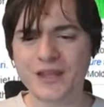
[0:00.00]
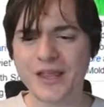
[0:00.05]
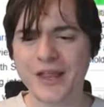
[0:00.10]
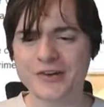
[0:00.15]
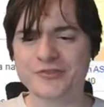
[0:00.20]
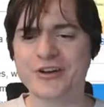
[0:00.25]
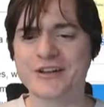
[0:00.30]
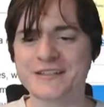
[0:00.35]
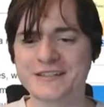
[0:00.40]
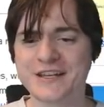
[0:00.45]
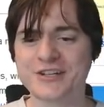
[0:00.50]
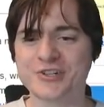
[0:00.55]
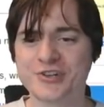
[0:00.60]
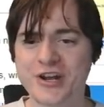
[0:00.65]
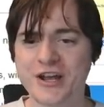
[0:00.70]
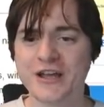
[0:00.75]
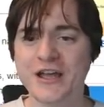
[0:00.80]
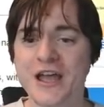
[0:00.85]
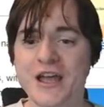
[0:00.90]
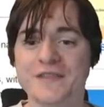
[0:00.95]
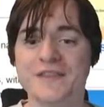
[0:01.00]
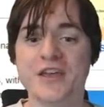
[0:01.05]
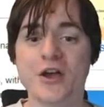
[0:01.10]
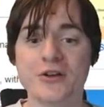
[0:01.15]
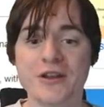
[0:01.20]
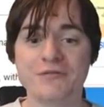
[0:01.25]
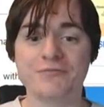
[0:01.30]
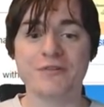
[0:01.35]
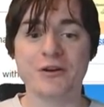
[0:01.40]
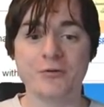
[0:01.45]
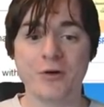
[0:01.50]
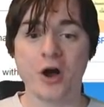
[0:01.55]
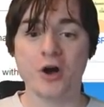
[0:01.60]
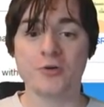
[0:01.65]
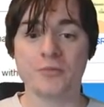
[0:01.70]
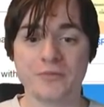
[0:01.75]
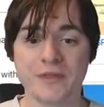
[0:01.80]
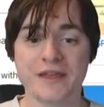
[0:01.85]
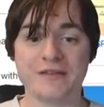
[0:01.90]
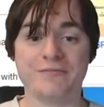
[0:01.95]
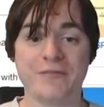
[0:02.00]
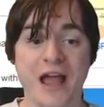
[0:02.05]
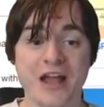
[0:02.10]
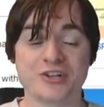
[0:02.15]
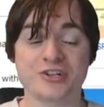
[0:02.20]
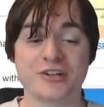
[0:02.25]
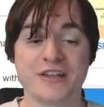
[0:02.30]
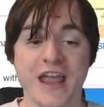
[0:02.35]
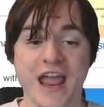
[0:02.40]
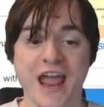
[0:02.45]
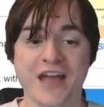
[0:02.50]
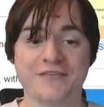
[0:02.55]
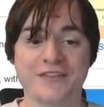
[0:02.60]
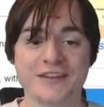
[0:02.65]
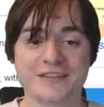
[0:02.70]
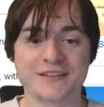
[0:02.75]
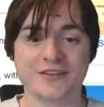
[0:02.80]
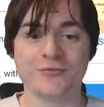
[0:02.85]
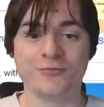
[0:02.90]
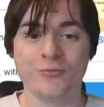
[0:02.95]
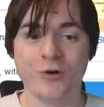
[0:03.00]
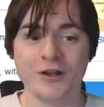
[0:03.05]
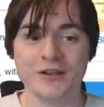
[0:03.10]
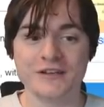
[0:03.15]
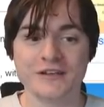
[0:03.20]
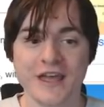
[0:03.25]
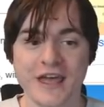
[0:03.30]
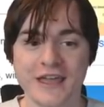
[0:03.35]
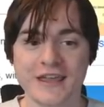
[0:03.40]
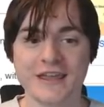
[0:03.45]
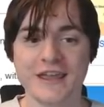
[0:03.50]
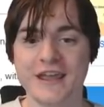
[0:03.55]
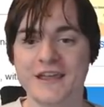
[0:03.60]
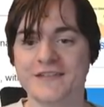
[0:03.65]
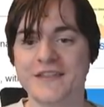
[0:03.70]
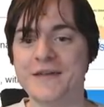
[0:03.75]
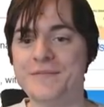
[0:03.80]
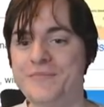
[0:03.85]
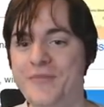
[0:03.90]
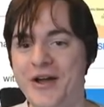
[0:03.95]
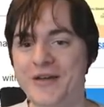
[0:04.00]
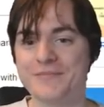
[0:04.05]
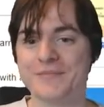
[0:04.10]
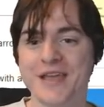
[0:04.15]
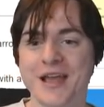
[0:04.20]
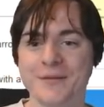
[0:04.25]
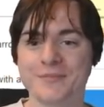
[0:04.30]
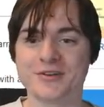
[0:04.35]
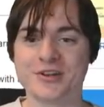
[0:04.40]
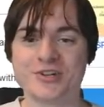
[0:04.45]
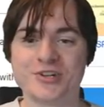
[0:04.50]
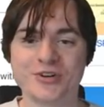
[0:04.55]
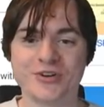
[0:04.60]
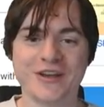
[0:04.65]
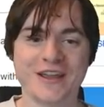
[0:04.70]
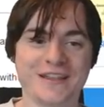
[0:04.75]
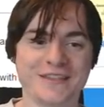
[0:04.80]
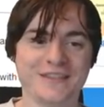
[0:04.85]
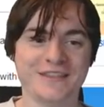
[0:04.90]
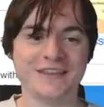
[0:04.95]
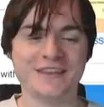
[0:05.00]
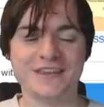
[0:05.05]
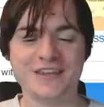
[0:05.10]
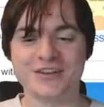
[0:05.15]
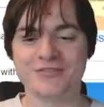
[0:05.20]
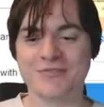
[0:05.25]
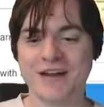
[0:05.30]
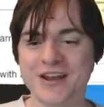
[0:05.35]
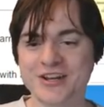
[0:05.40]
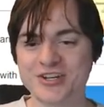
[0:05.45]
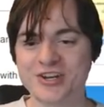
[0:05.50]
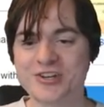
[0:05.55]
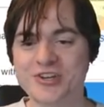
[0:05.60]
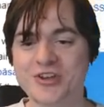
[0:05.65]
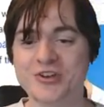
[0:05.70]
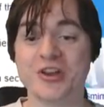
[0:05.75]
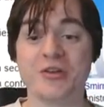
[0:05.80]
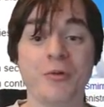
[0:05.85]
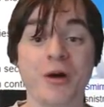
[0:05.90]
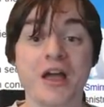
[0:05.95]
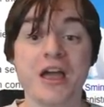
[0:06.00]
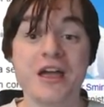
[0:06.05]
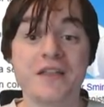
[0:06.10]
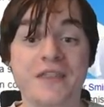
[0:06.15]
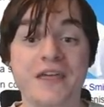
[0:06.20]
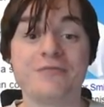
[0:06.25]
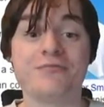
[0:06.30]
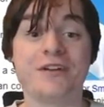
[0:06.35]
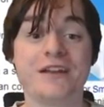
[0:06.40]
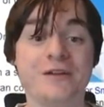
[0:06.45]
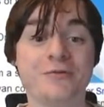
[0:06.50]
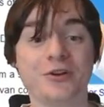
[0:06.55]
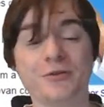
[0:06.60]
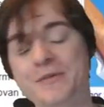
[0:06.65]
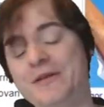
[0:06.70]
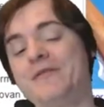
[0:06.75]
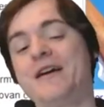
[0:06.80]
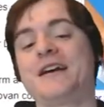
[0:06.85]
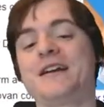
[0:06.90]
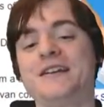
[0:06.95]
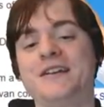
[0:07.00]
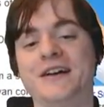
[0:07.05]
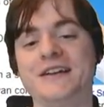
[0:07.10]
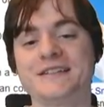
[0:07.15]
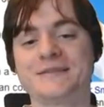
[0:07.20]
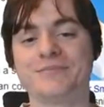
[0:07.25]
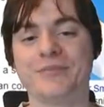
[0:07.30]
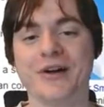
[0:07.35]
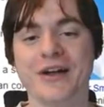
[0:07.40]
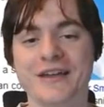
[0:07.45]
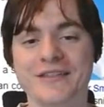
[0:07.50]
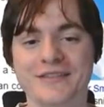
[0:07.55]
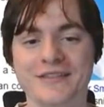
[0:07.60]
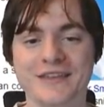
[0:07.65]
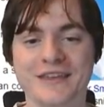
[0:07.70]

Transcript: Transnistria, the only real hope they actually have is that one day they might be able to join the Eurasian Union. What, they really want to be recognized by the,